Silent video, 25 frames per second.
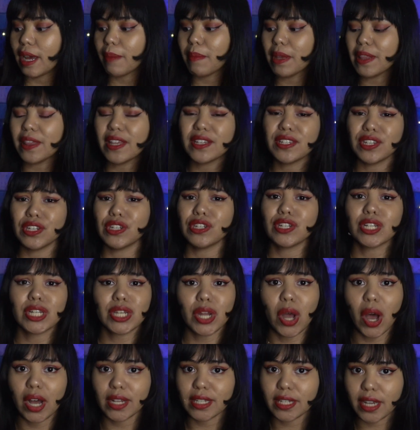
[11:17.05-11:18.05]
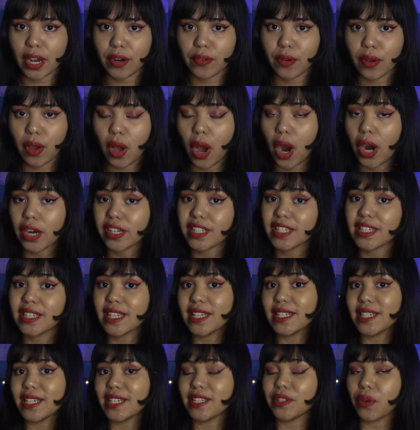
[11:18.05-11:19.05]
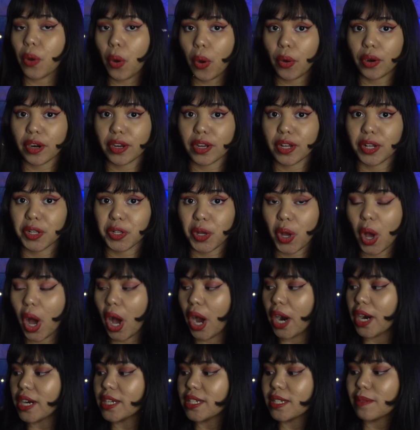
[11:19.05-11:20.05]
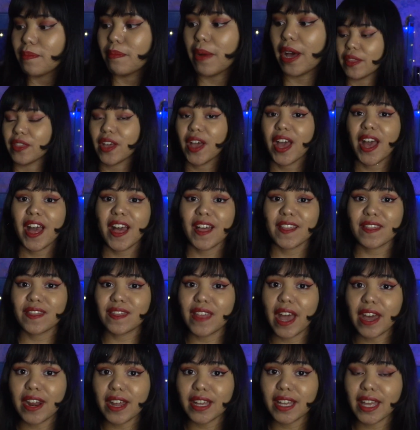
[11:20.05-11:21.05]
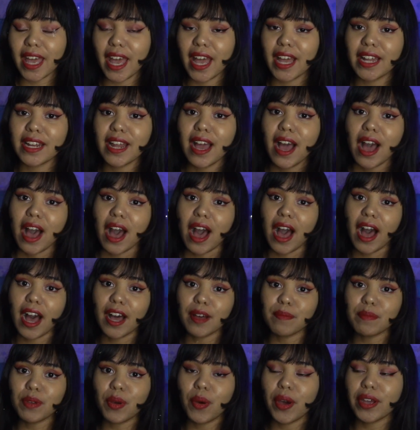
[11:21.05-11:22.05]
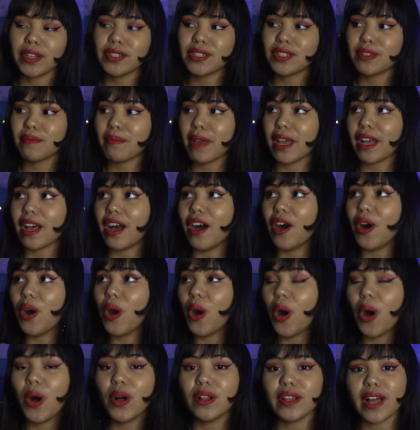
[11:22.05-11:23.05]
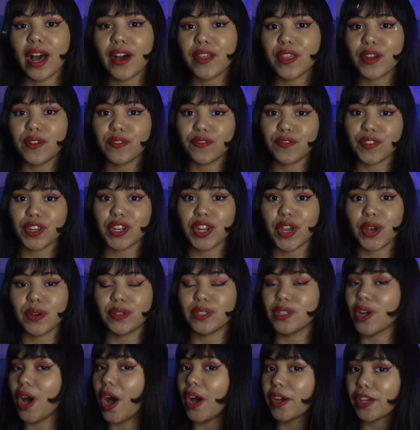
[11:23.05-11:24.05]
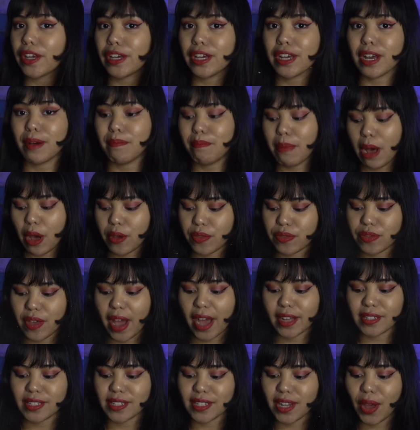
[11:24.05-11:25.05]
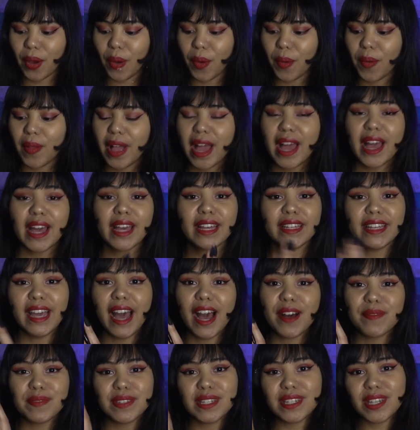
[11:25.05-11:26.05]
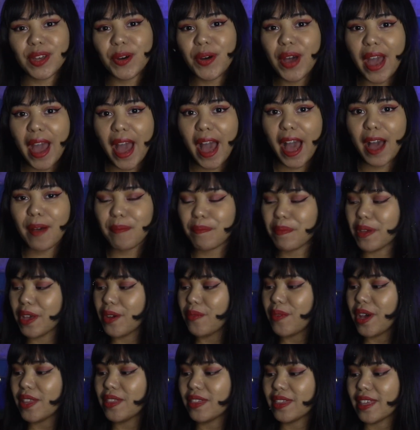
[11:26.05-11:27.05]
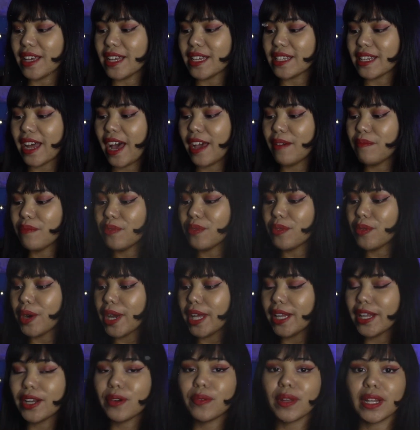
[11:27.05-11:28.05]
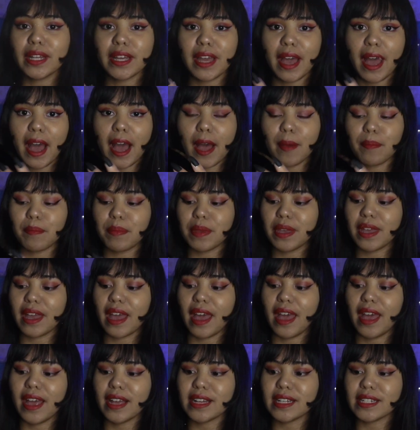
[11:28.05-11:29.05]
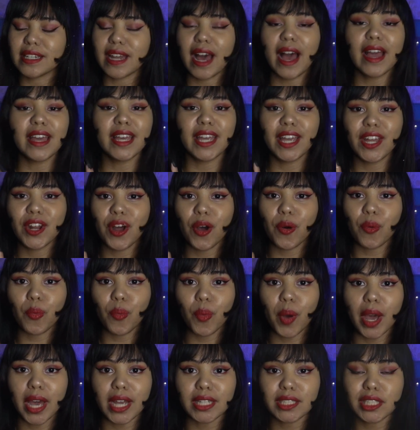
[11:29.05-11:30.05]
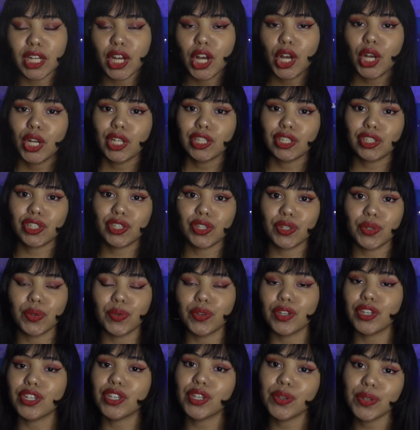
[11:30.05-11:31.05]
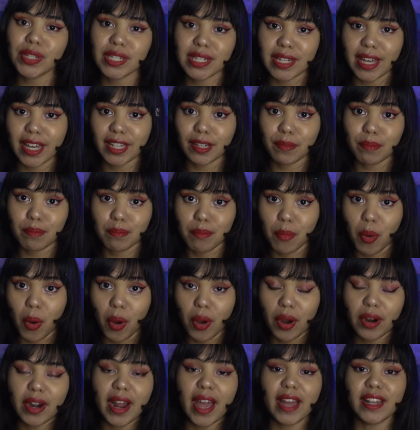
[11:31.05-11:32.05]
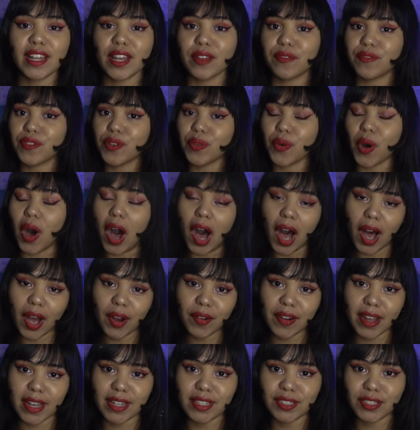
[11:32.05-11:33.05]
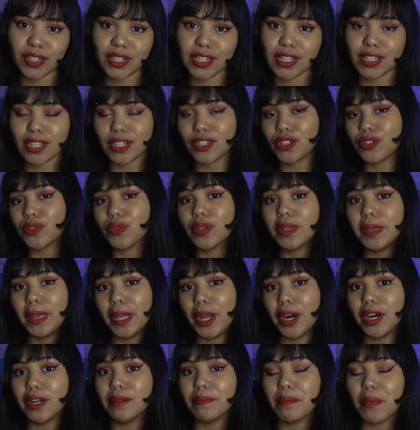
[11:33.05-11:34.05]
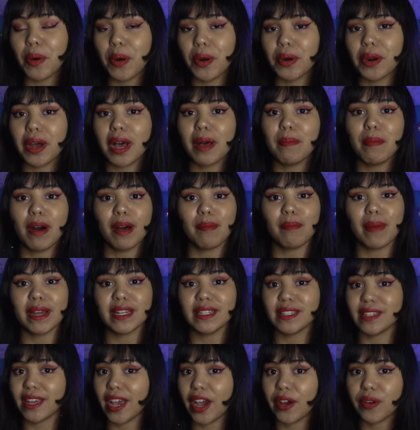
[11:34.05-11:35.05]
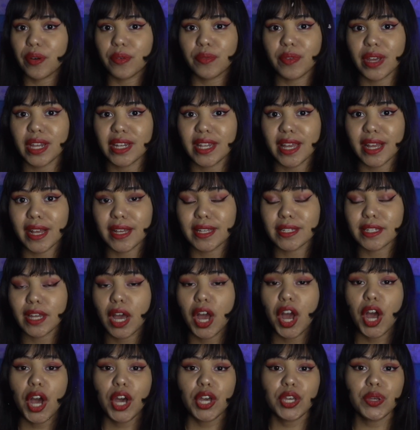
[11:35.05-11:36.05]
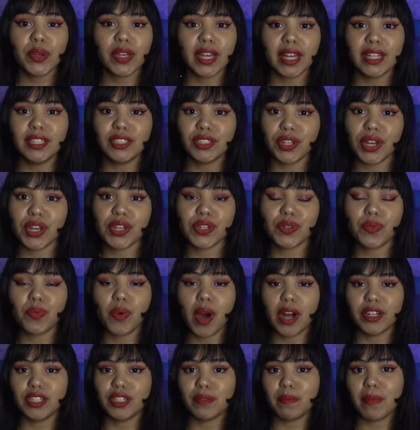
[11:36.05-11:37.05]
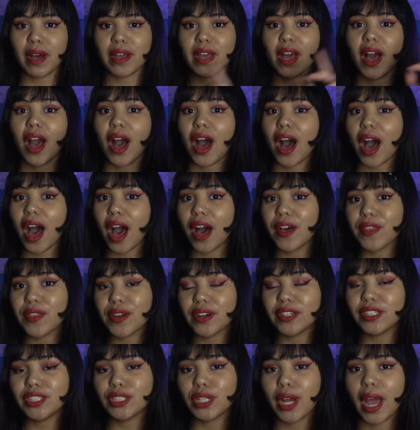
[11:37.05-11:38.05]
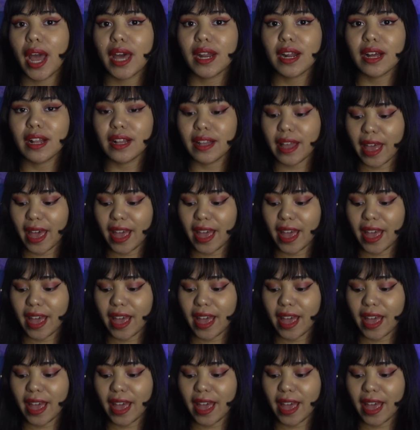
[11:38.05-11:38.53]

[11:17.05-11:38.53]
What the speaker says: I mean, this is not tarot cards, this is oracle cards, but then again, I'm going to make a whole other video talking about that. So yeah, I'm so happy with this. I'm really happy, and I cannot wait to use it more. And if you are interested to learn more about my tarot readings, you can just watch my other channel.